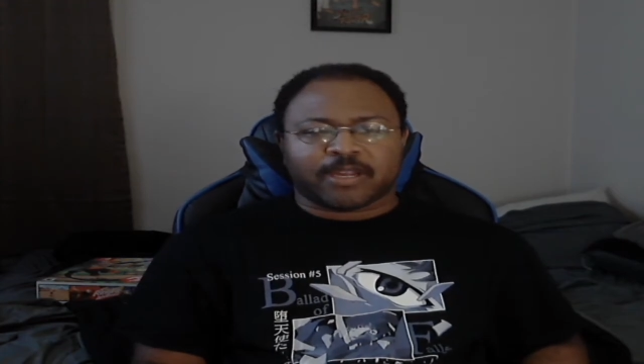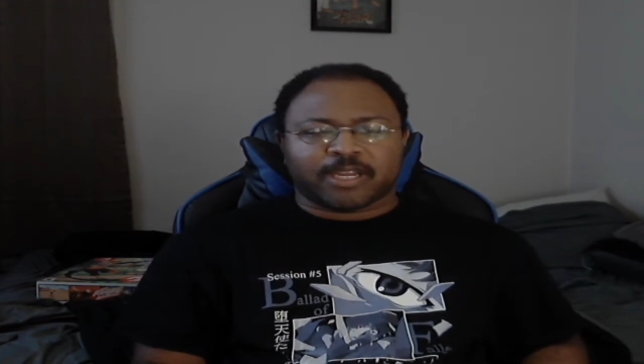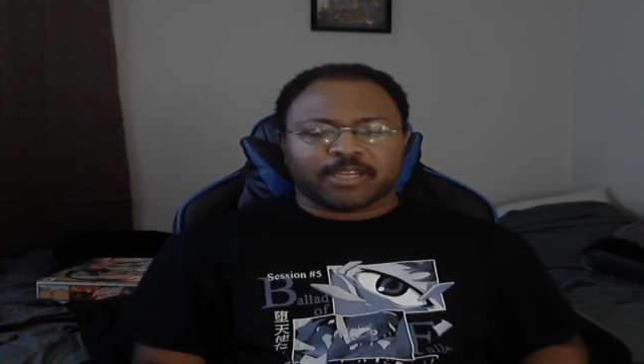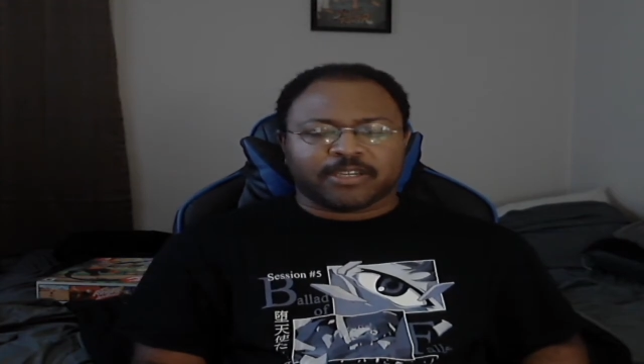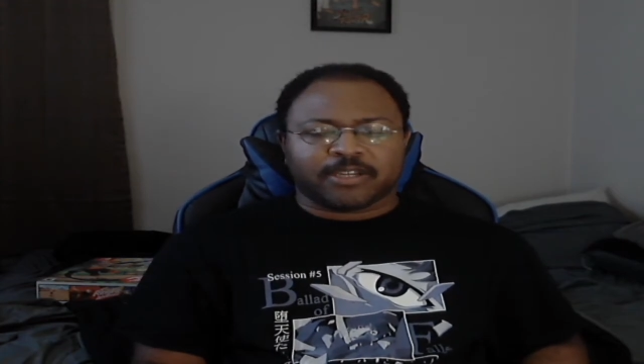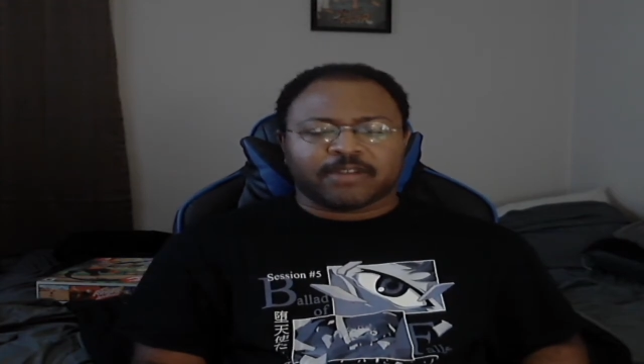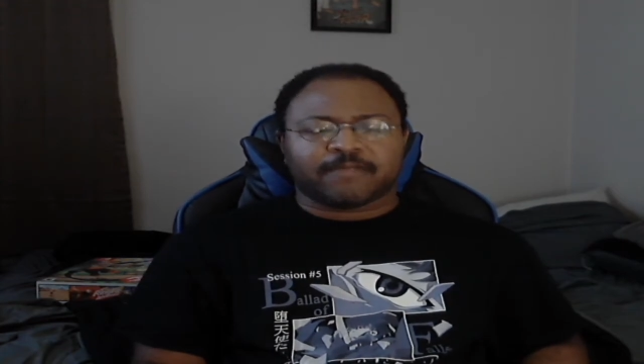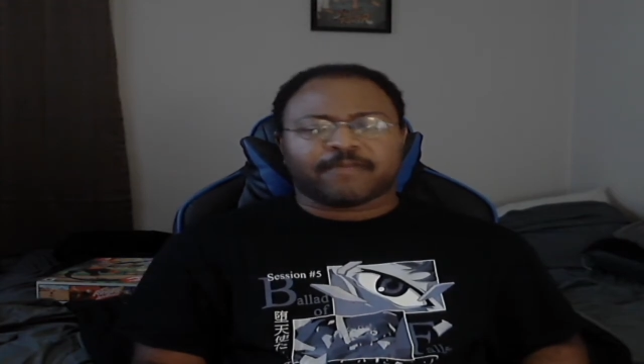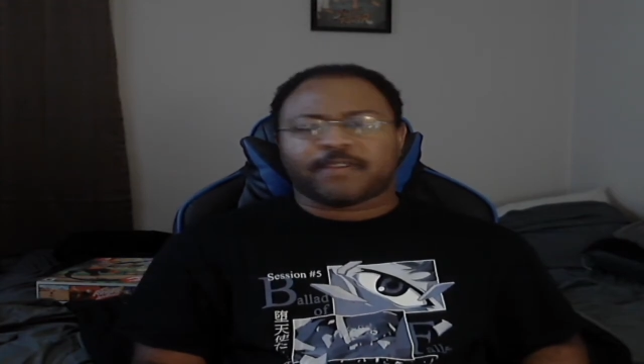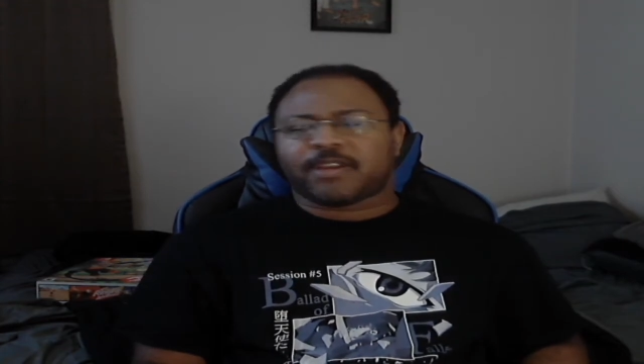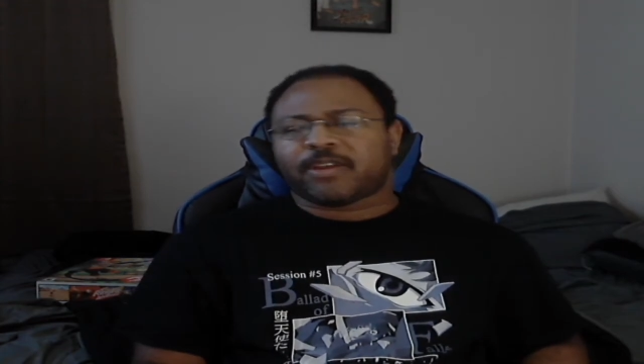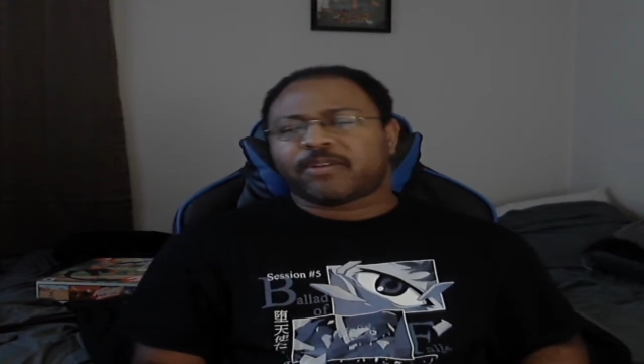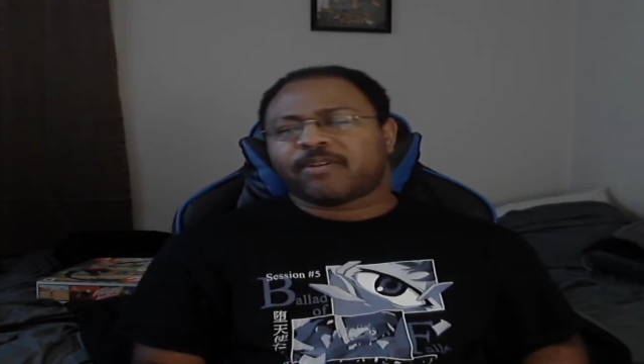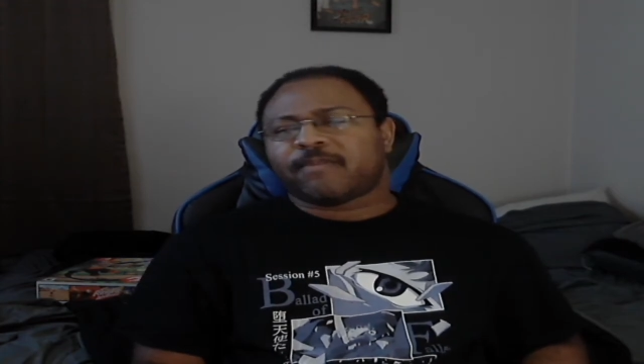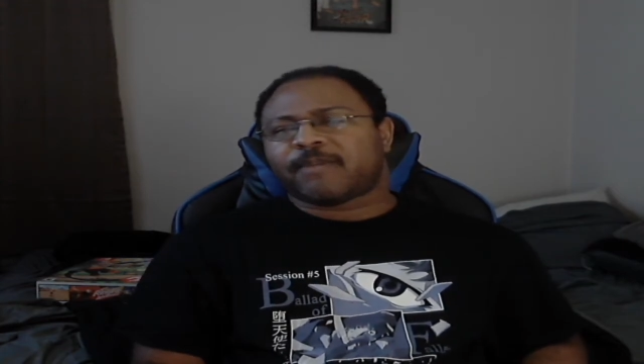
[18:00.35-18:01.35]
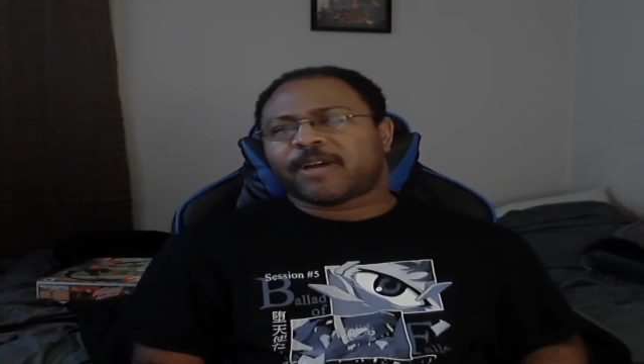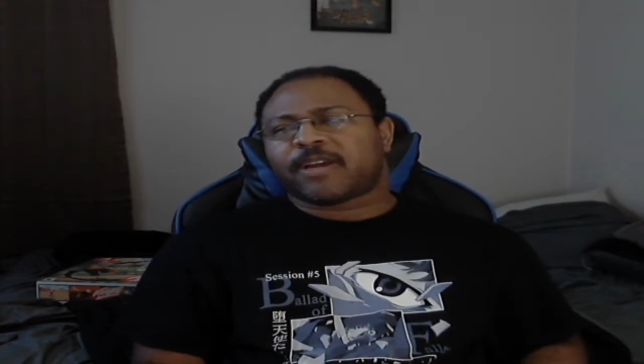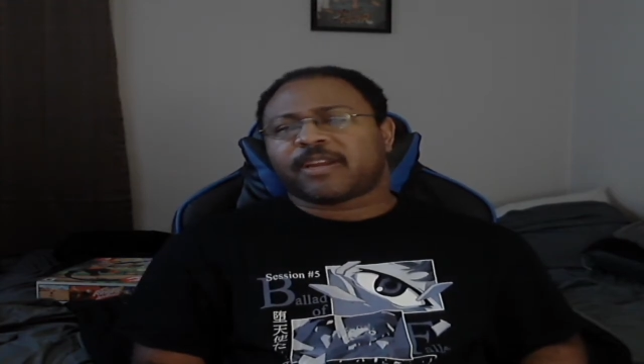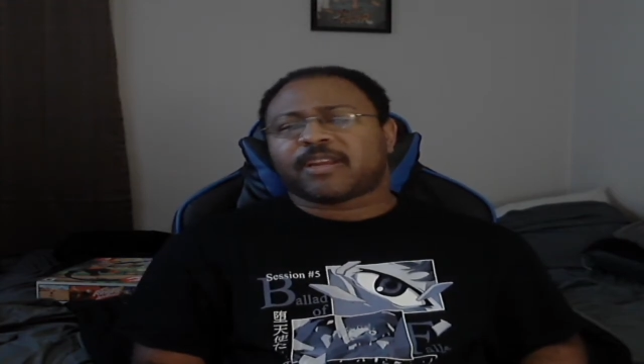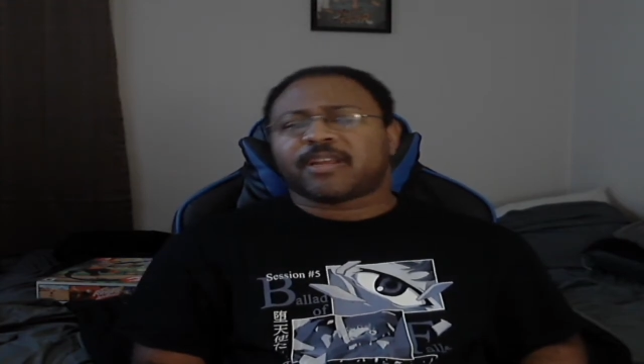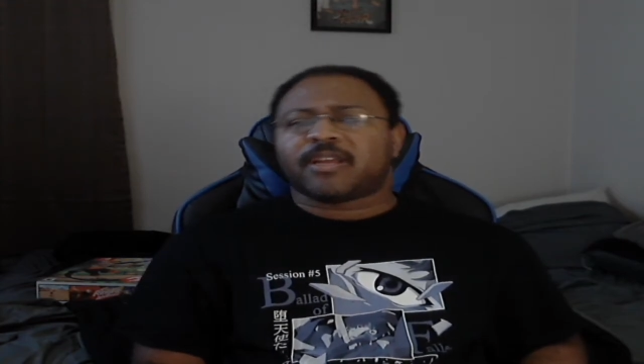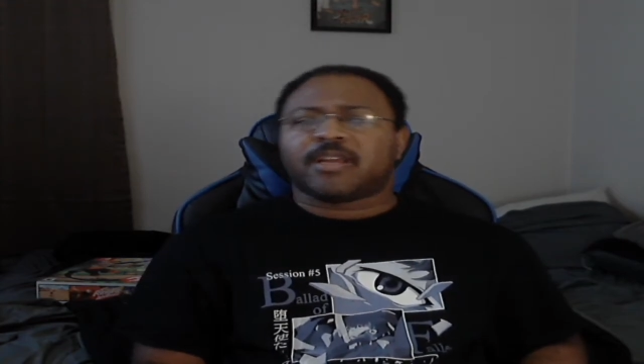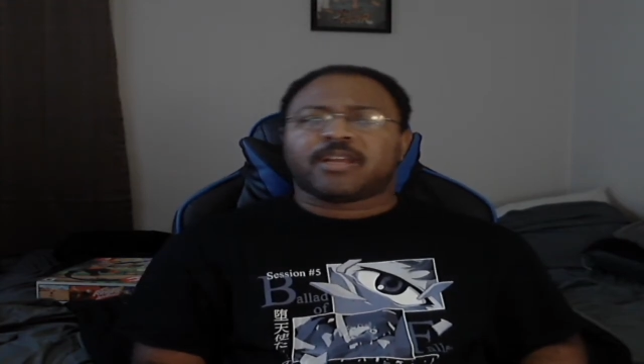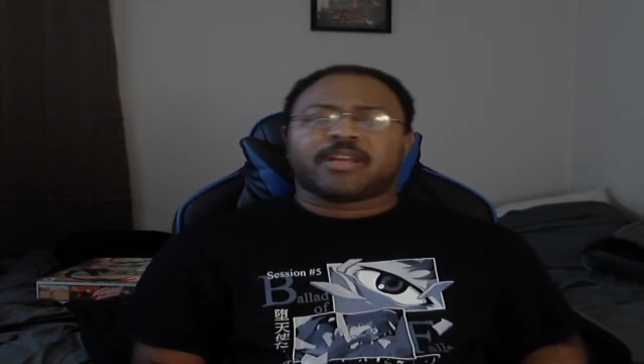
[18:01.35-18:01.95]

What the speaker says: he did a video about it.